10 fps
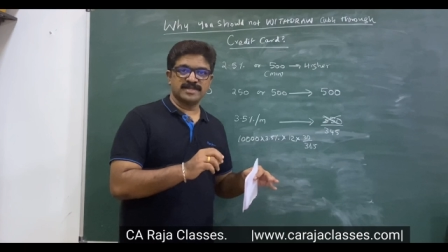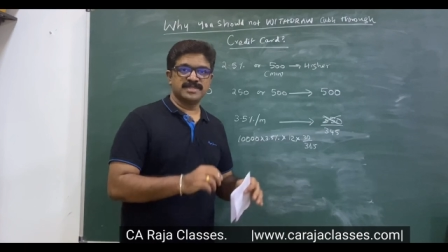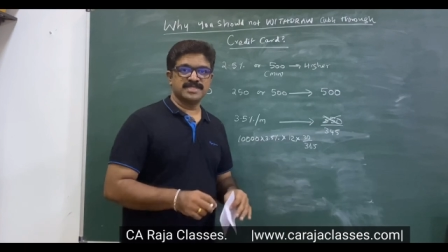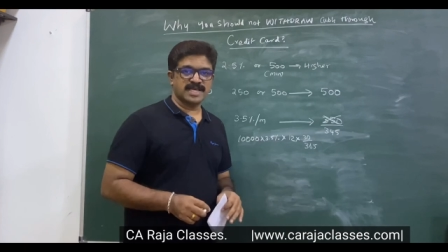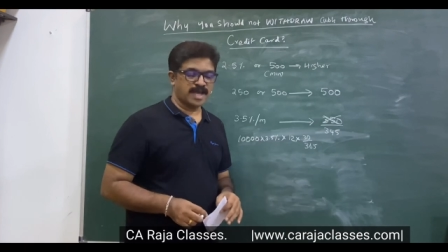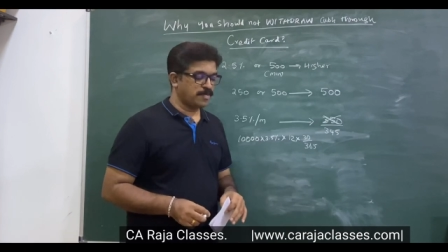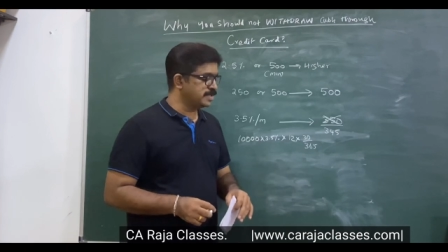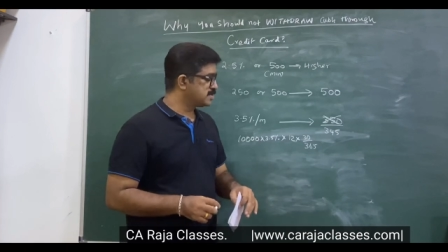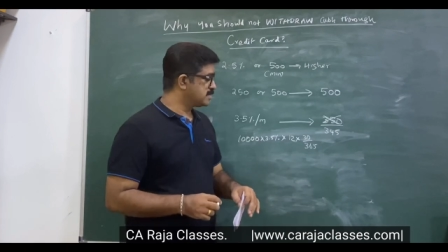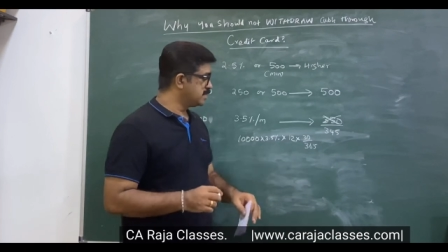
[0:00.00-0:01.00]
this
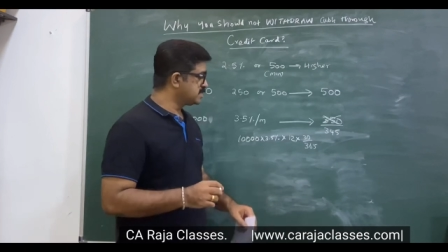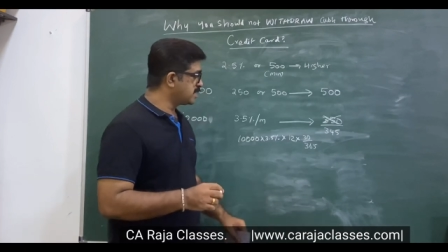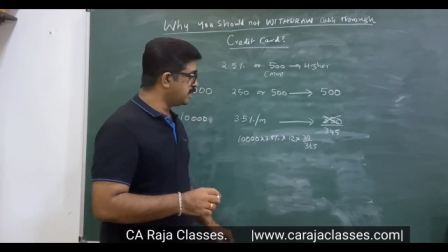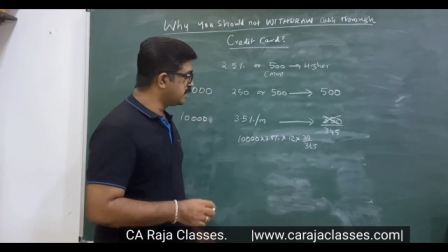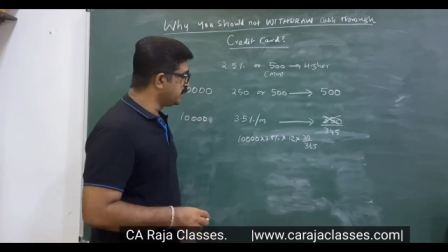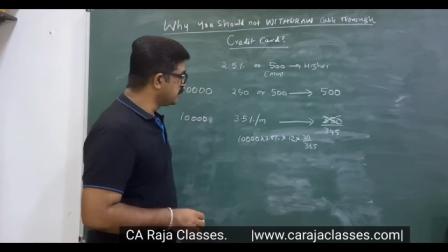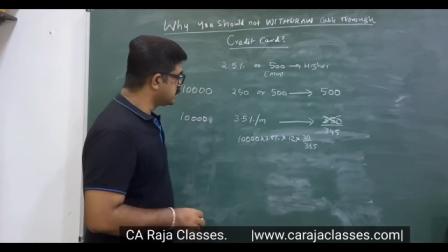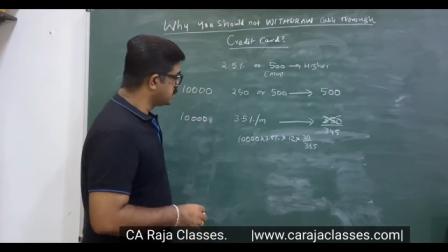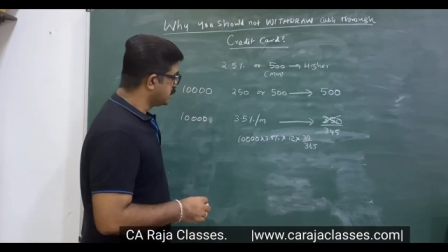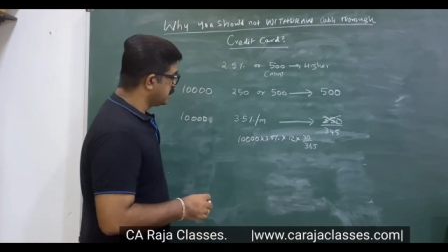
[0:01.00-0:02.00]
happens, this
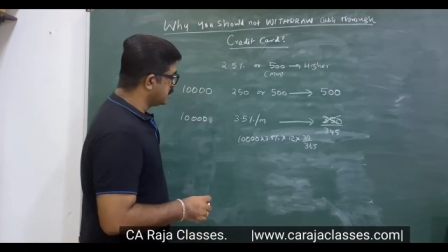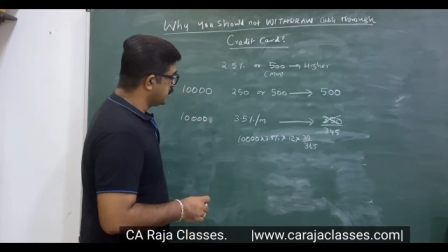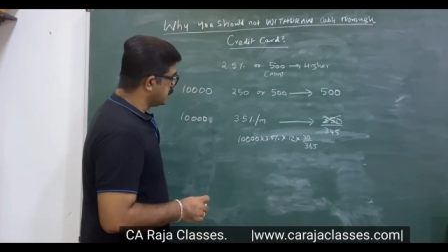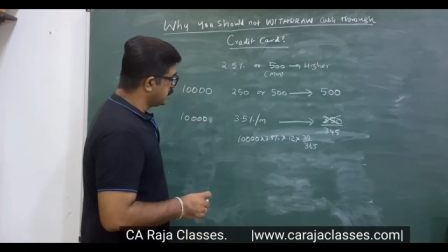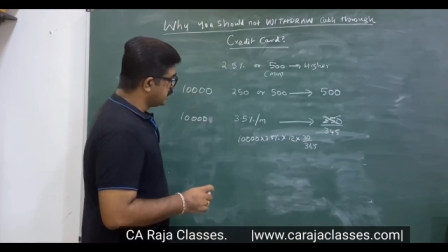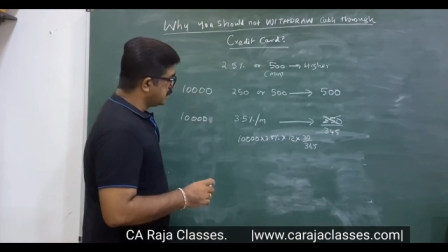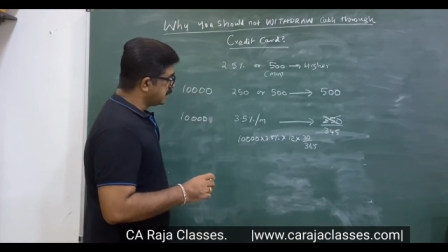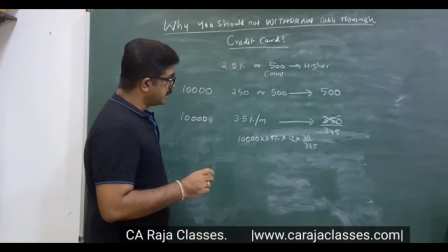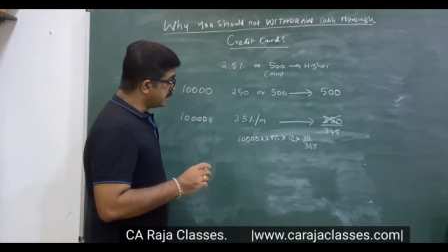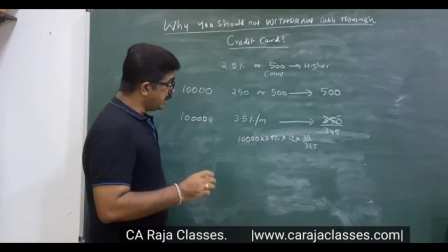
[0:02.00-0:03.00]
continues.
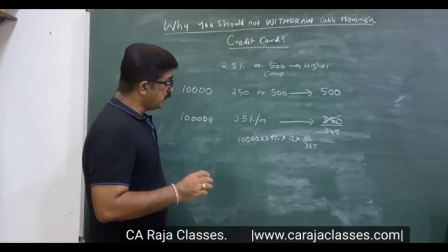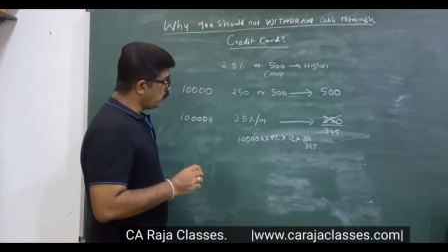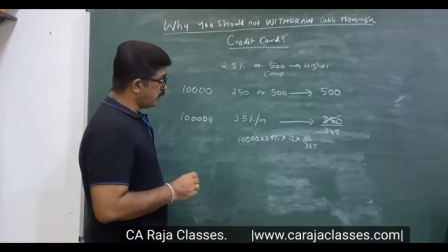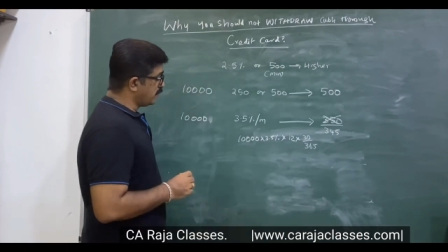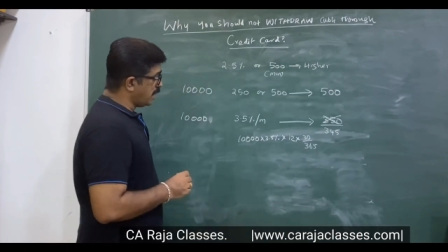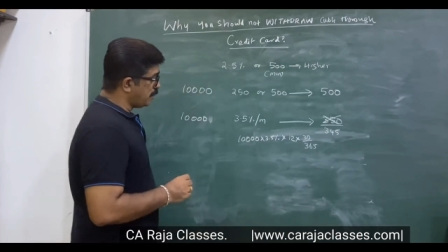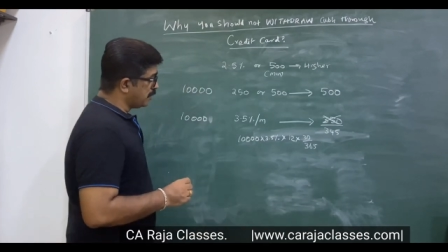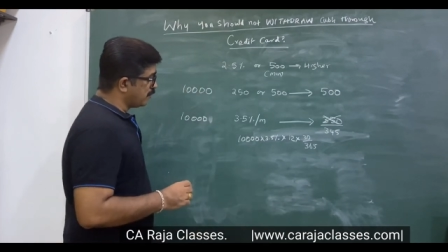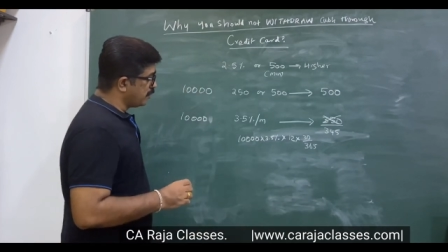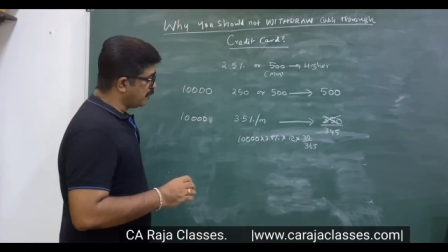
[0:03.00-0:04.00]
Then what will
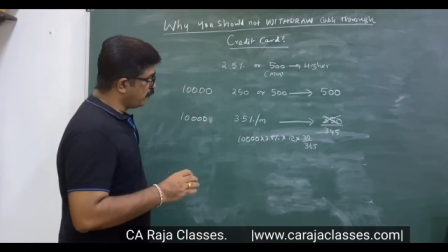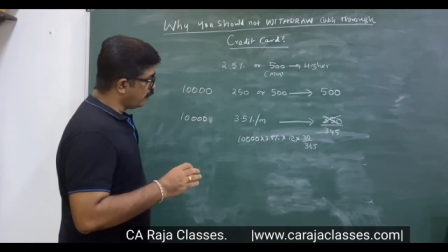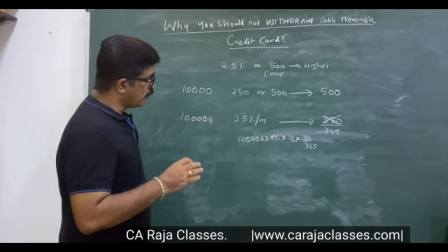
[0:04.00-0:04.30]
happen? If for